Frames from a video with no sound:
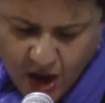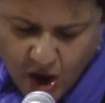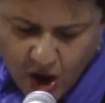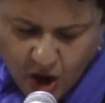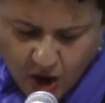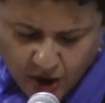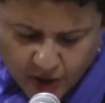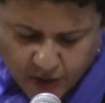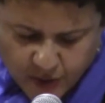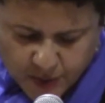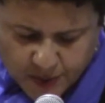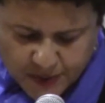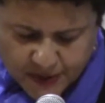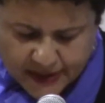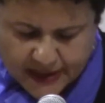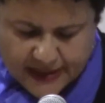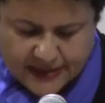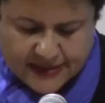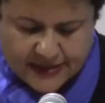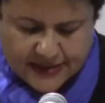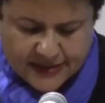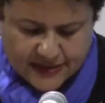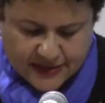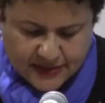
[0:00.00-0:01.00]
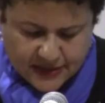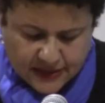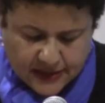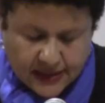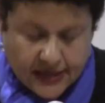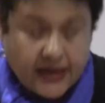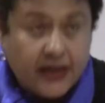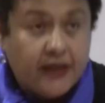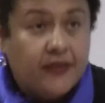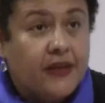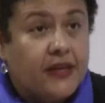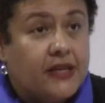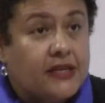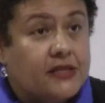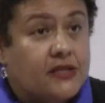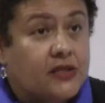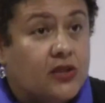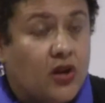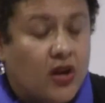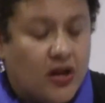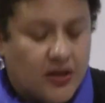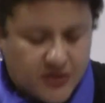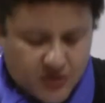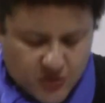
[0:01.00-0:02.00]
Art replaces the light that is
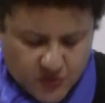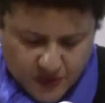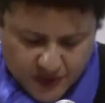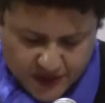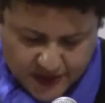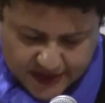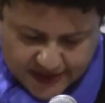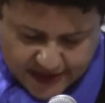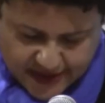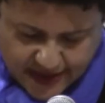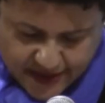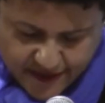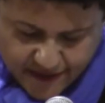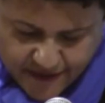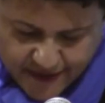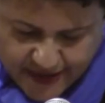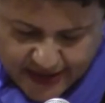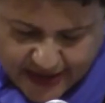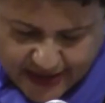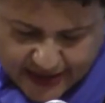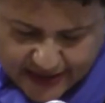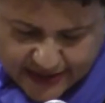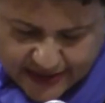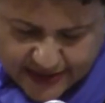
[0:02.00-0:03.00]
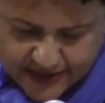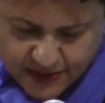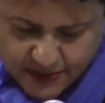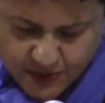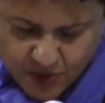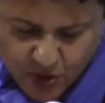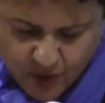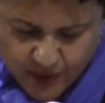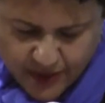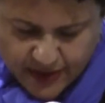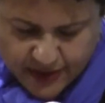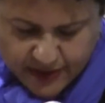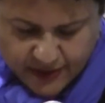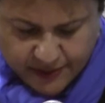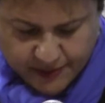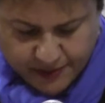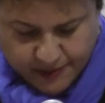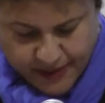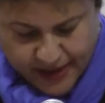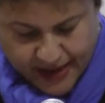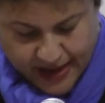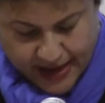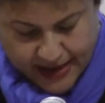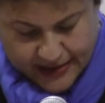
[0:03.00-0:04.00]
lost when the day fades, the moment
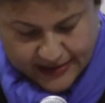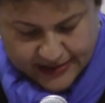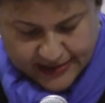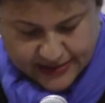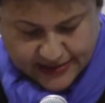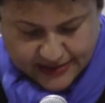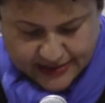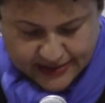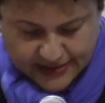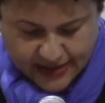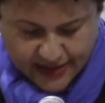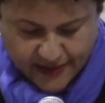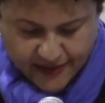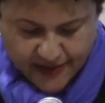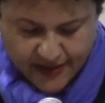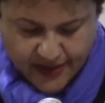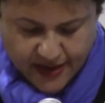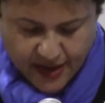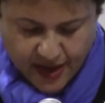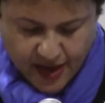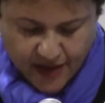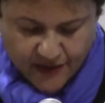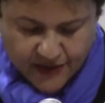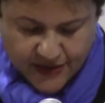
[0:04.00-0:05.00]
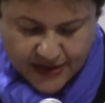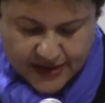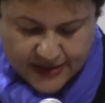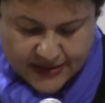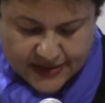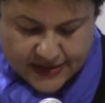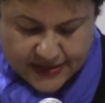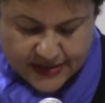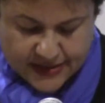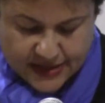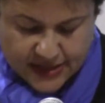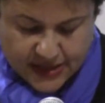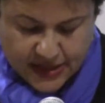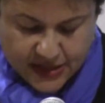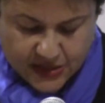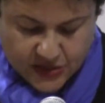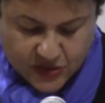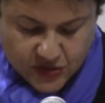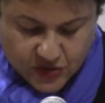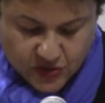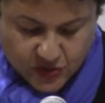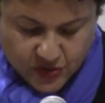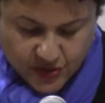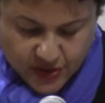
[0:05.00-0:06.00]
passes, and the evanescent
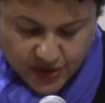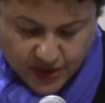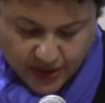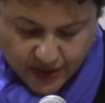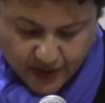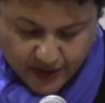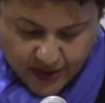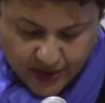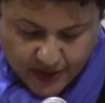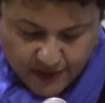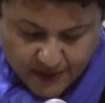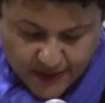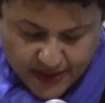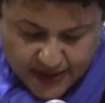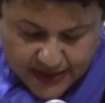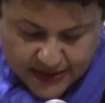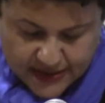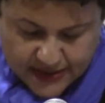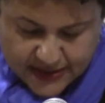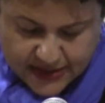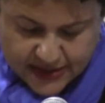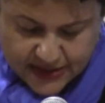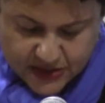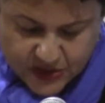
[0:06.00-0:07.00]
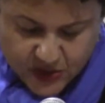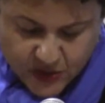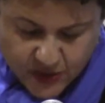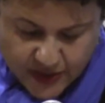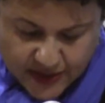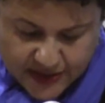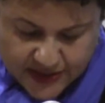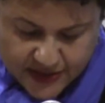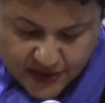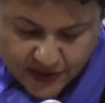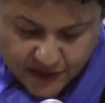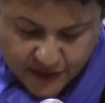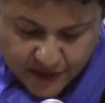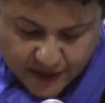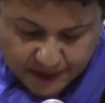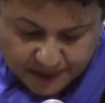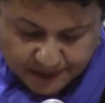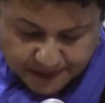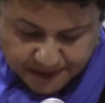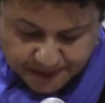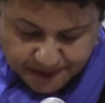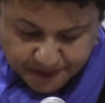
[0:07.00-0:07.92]
extraordinary makes its quicksilver.